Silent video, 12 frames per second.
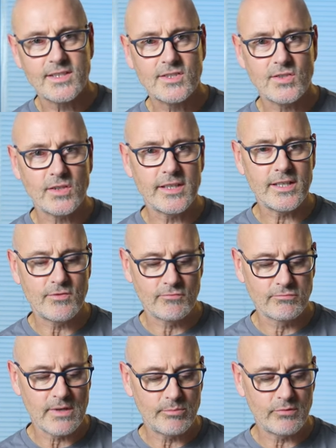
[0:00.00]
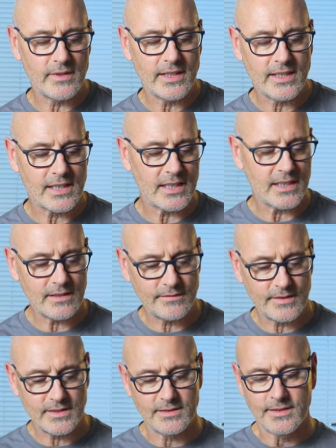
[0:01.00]
solid rubbery
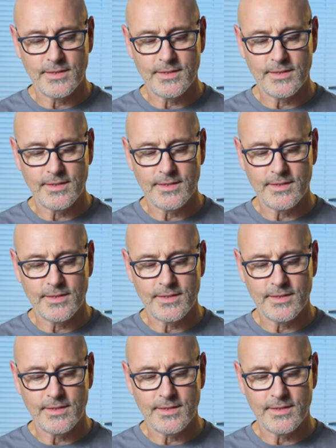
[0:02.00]
covered